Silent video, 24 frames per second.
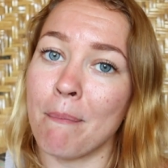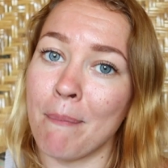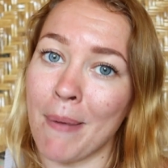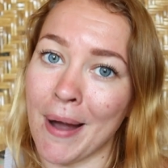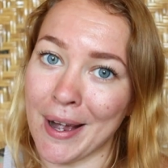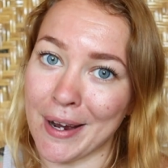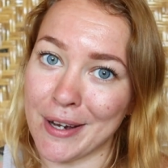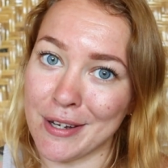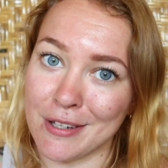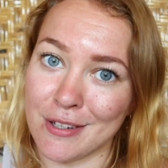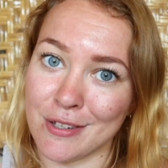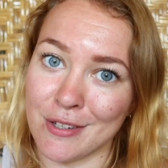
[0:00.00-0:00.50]

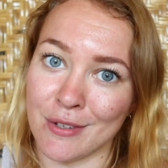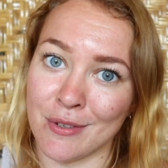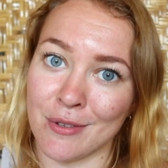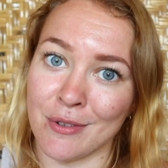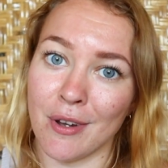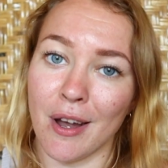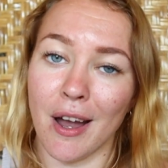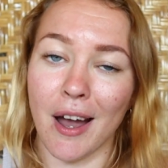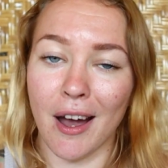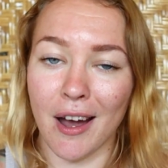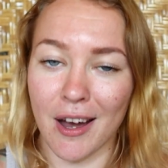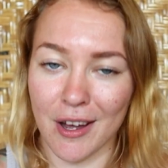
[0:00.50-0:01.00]
back
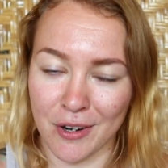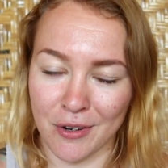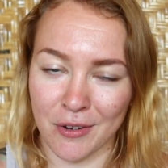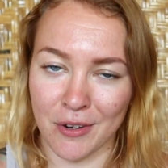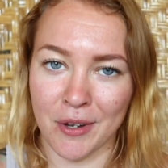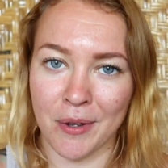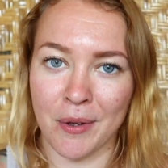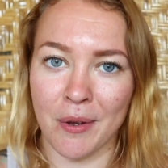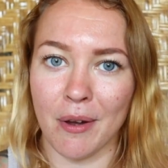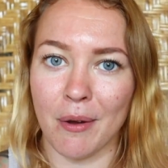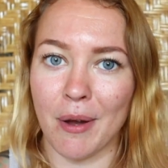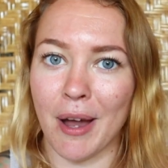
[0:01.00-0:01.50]
to
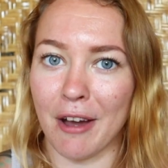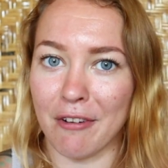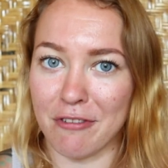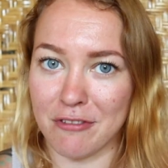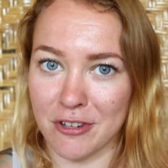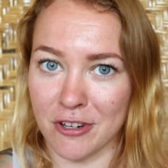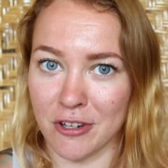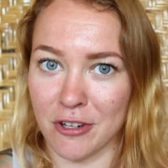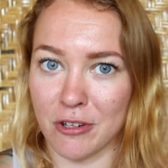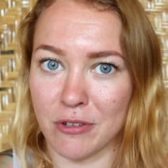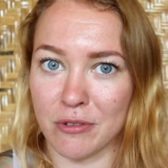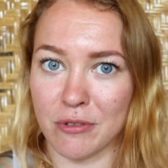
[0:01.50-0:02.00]
Hanoi
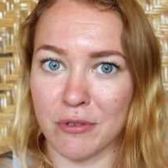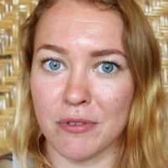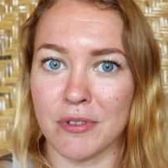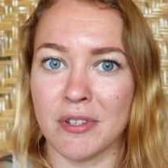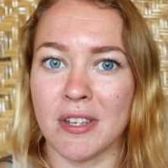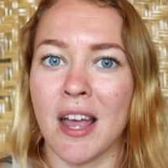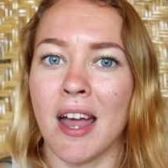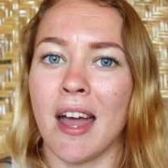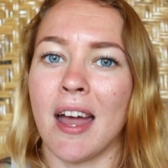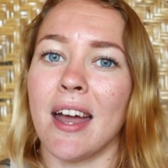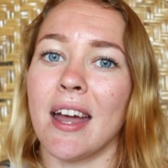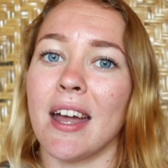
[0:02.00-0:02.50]
after the cruise.
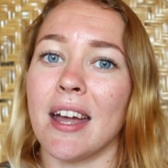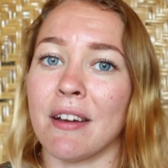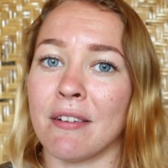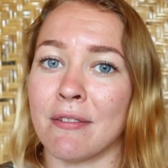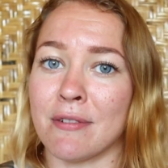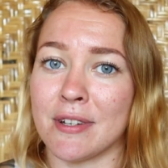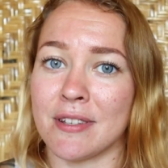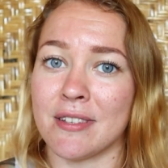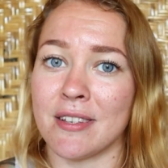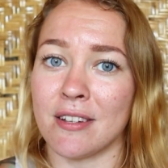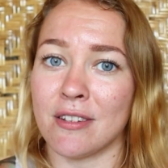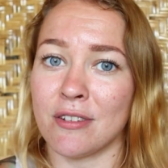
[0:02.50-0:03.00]
It
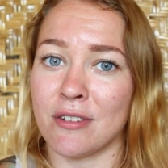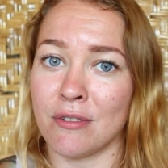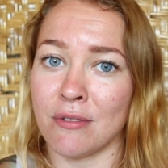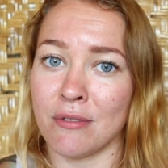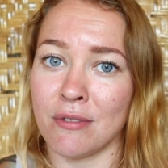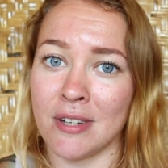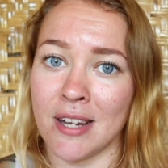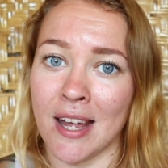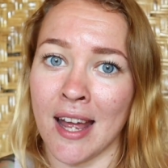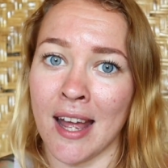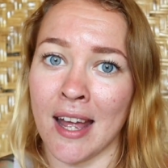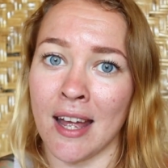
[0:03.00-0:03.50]
was a
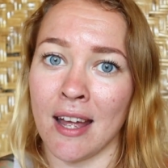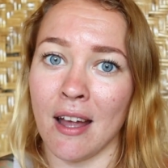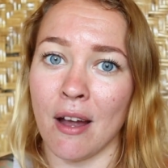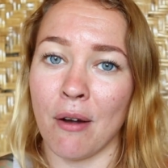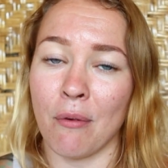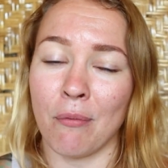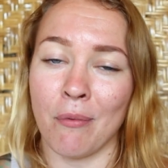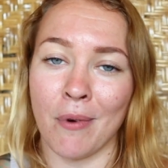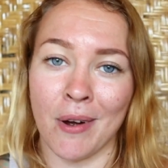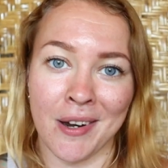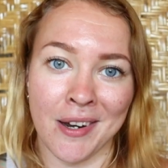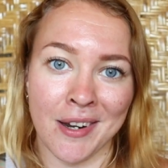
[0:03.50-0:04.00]
2-day,
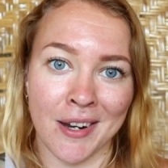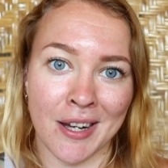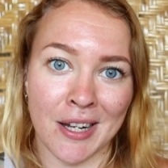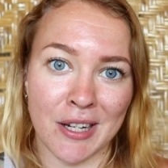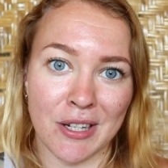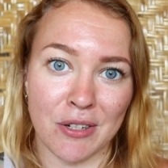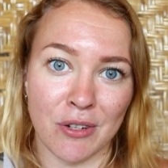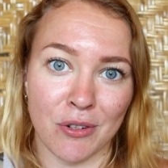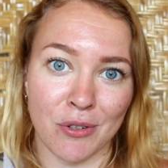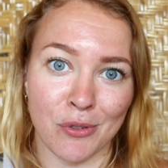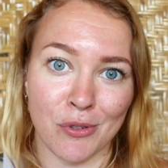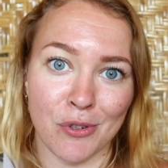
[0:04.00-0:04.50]

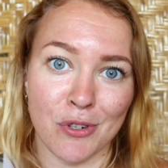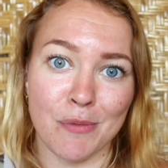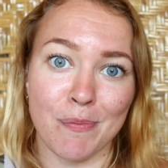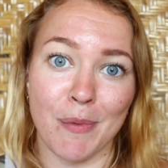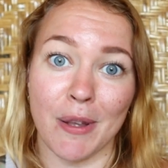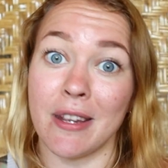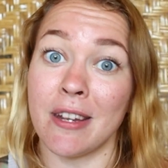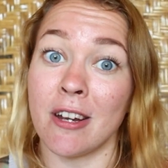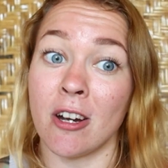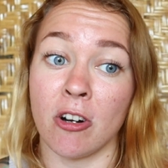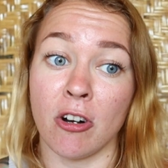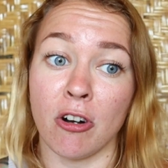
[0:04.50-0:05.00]
1-night cruise,
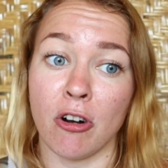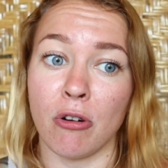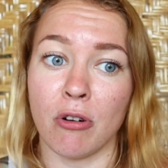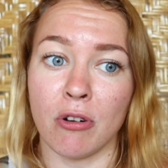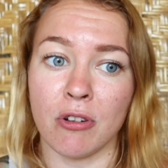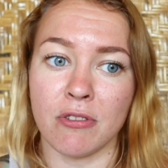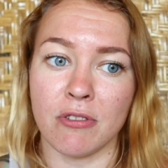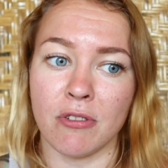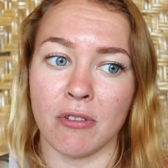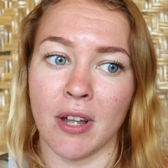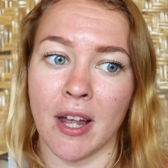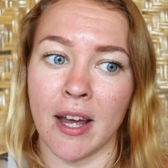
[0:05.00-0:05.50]
but there are
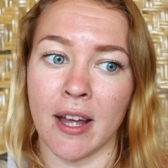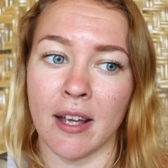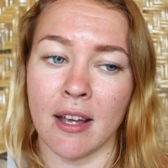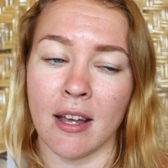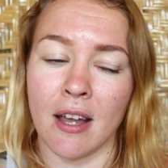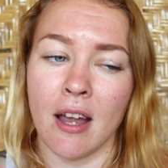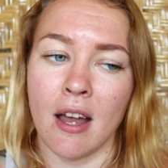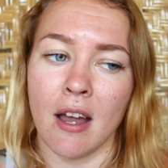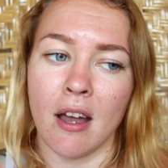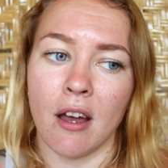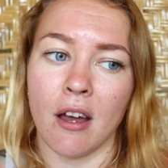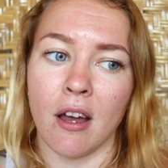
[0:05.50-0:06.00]
also like
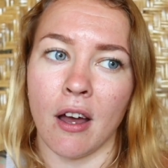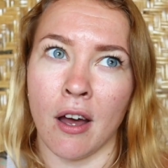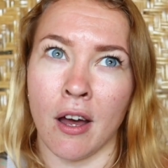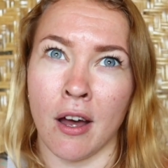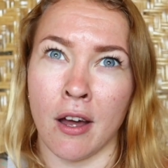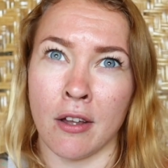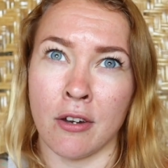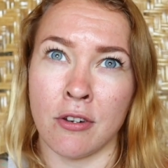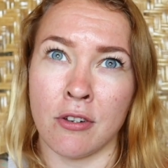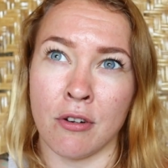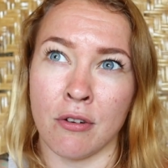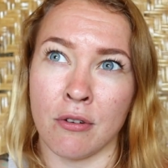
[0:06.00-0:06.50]

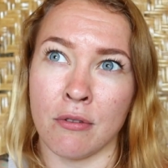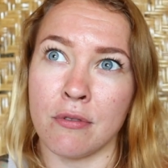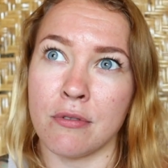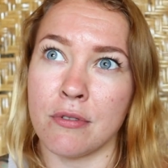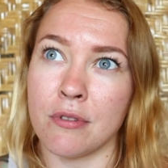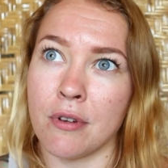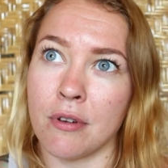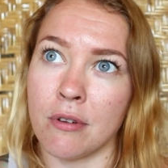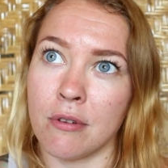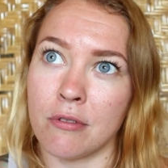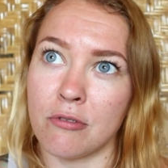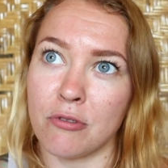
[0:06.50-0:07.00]

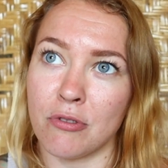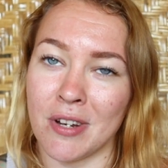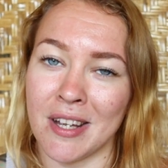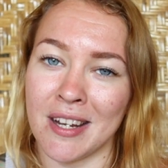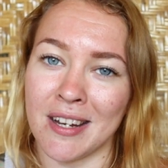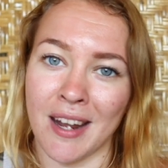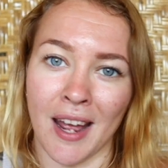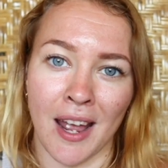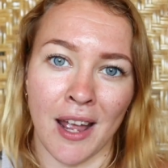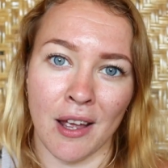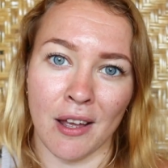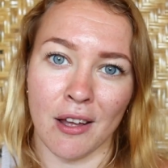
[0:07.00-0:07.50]
those
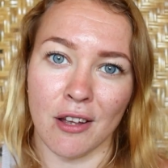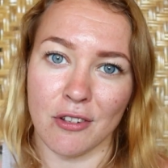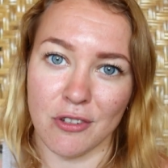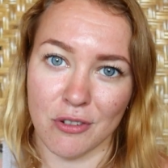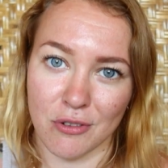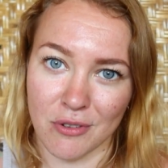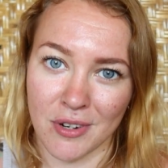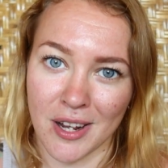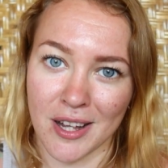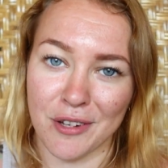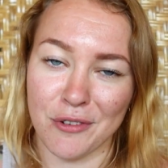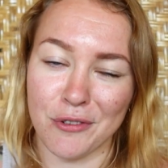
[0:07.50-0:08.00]
3-day,
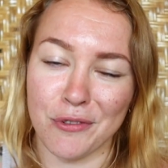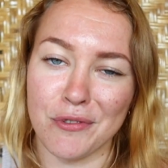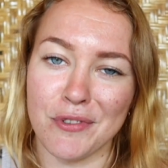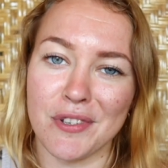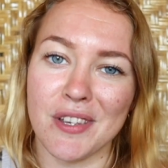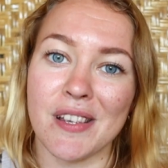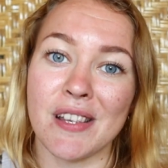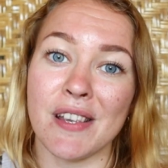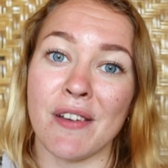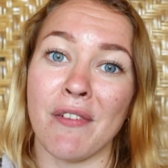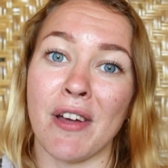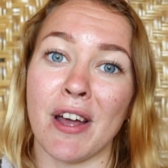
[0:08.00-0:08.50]
2-night
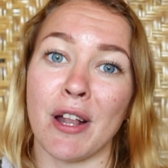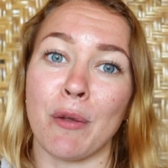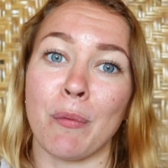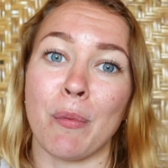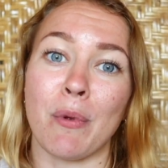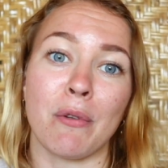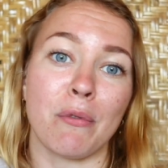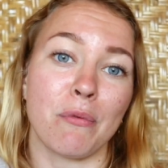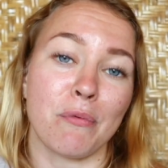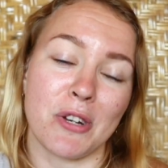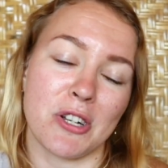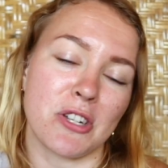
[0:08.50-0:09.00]
cruises
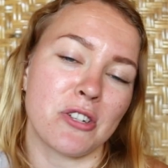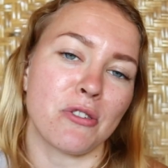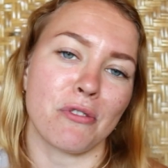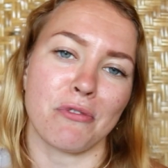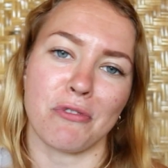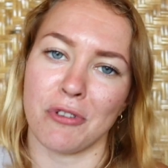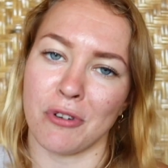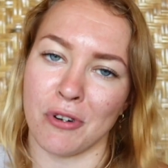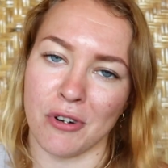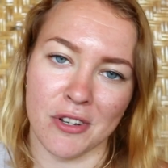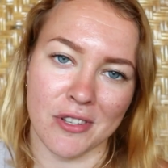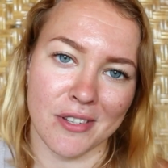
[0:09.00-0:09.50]
available, which
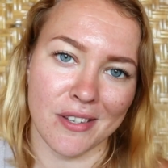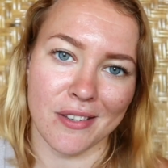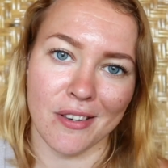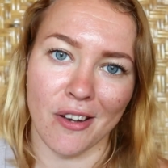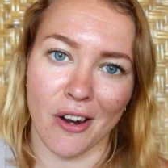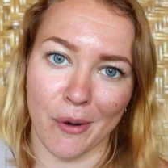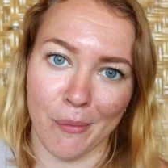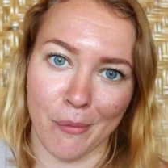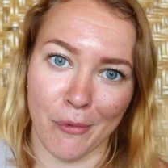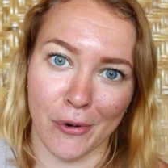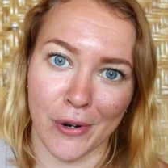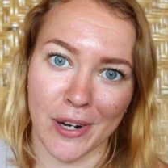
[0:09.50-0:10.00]
of course
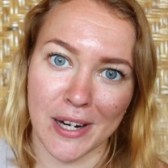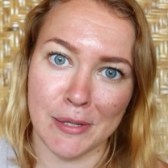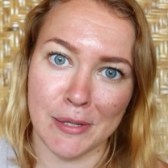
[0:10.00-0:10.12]
are more